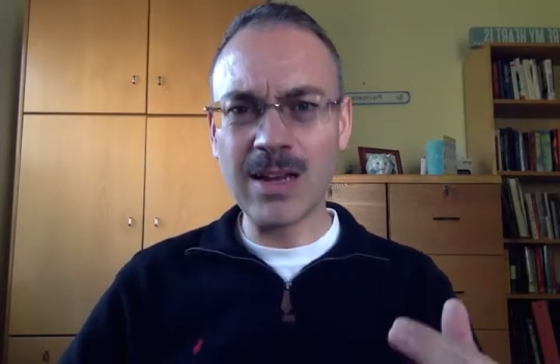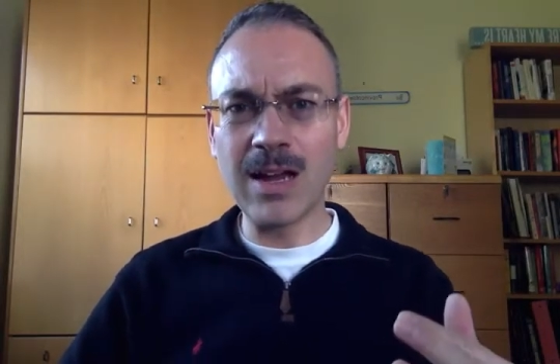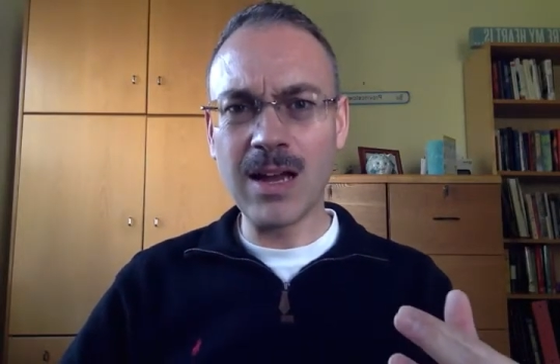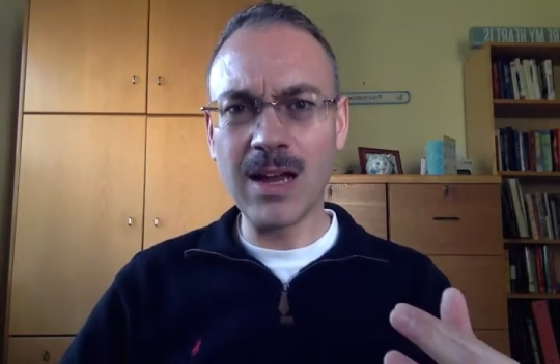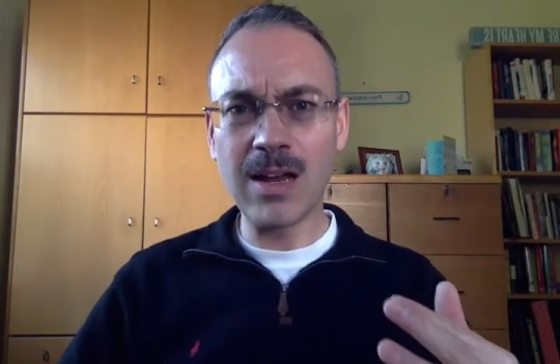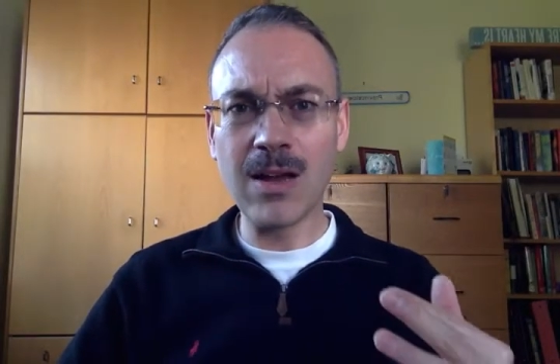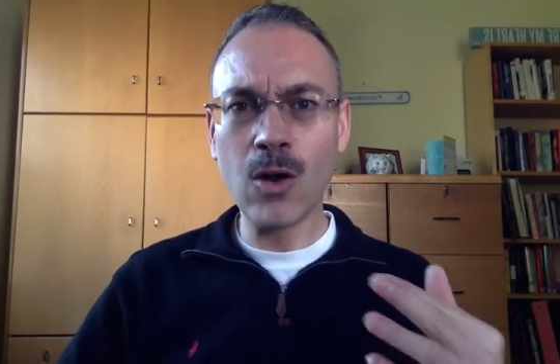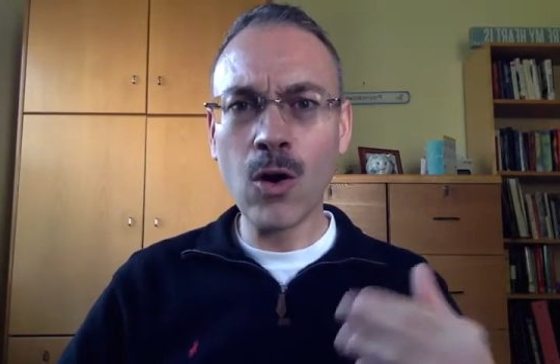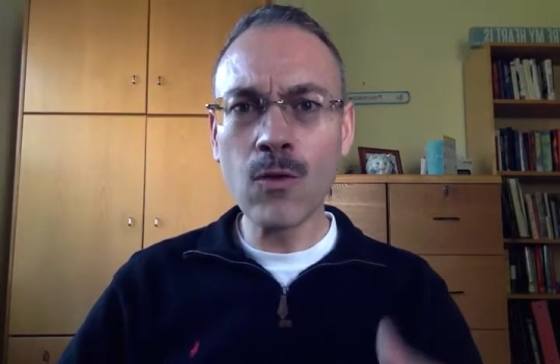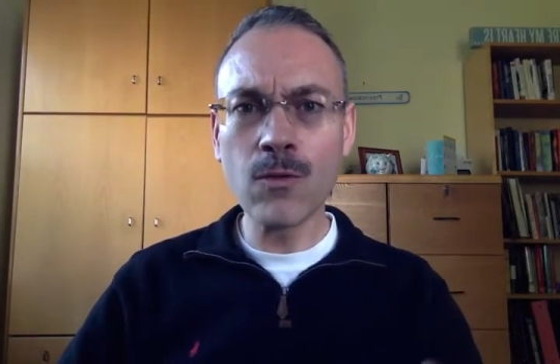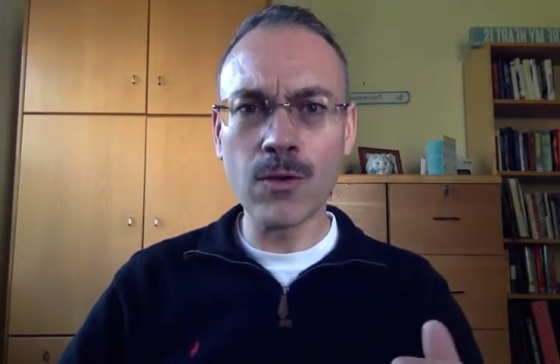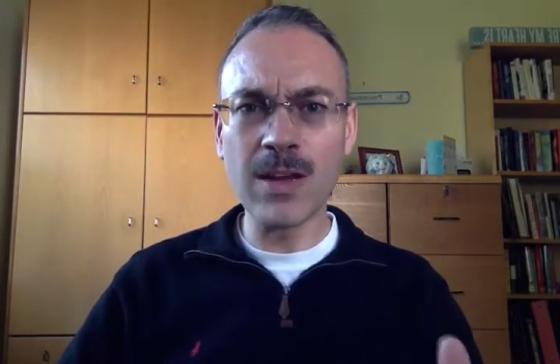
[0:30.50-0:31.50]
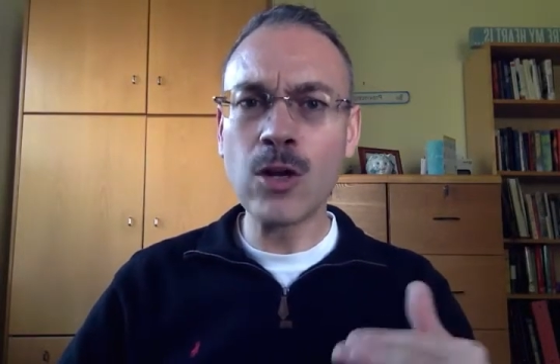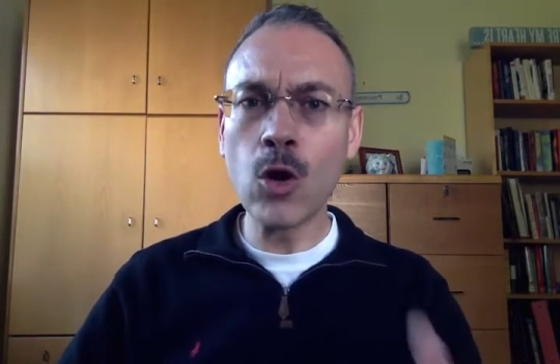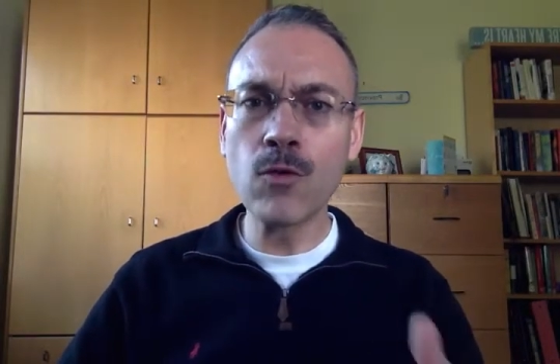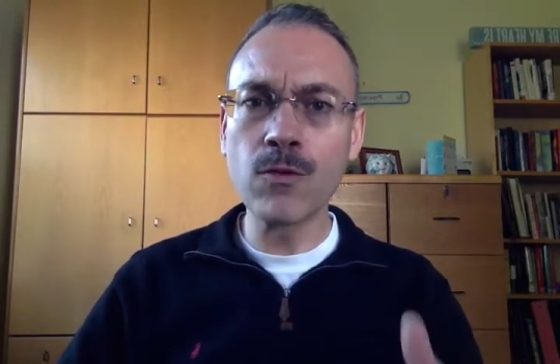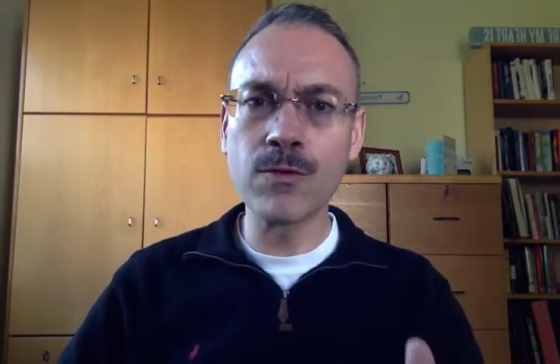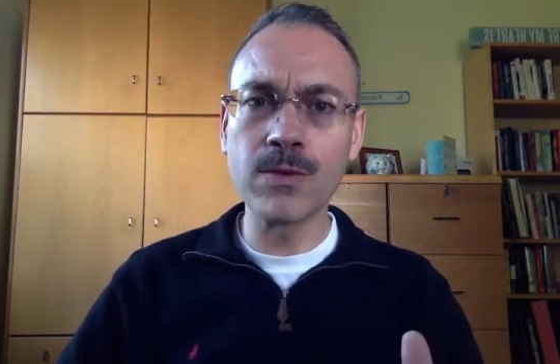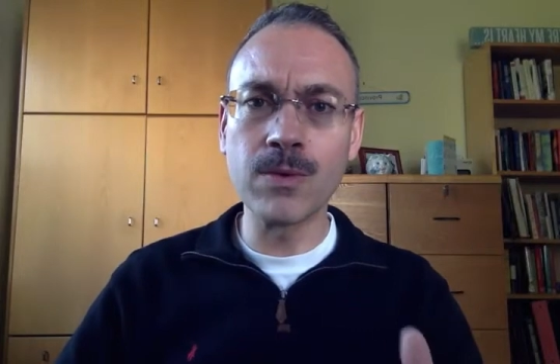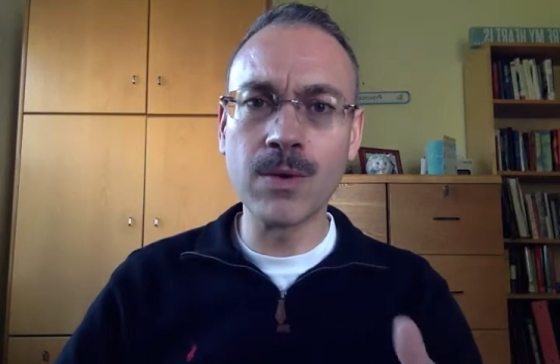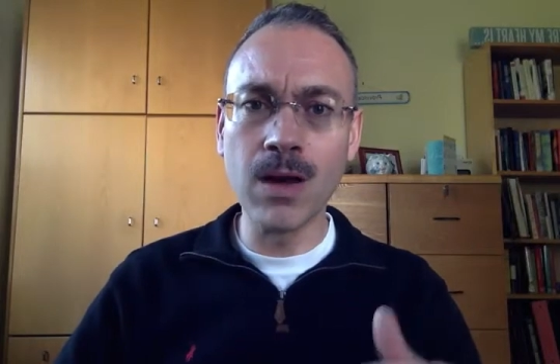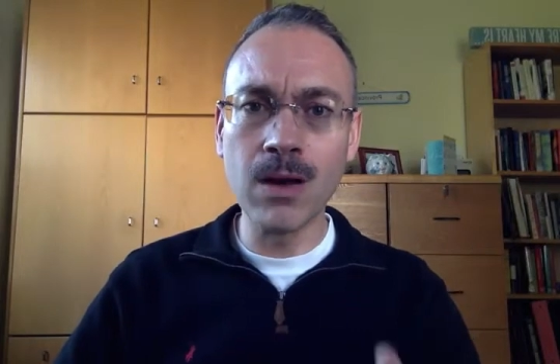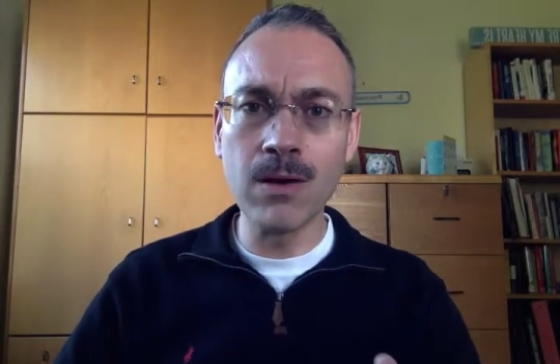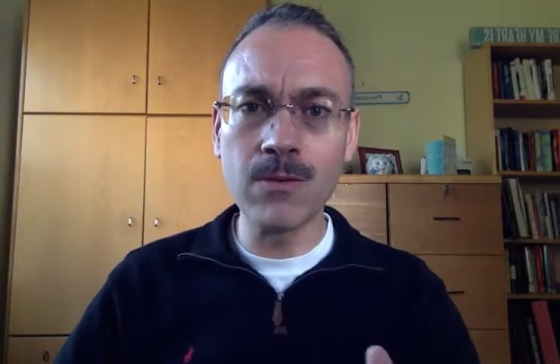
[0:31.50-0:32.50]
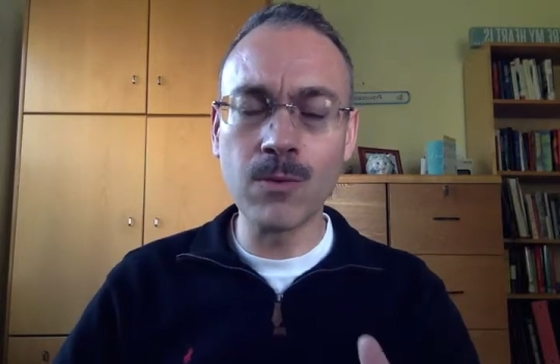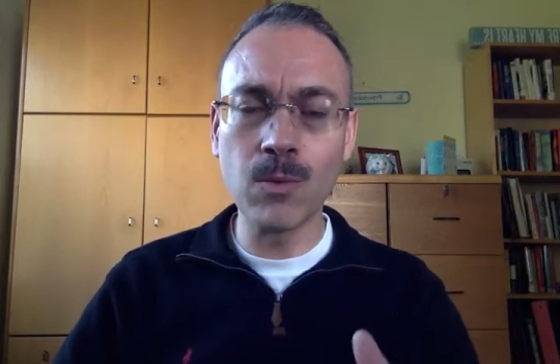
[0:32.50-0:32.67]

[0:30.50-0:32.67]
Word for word: uh, over an overview of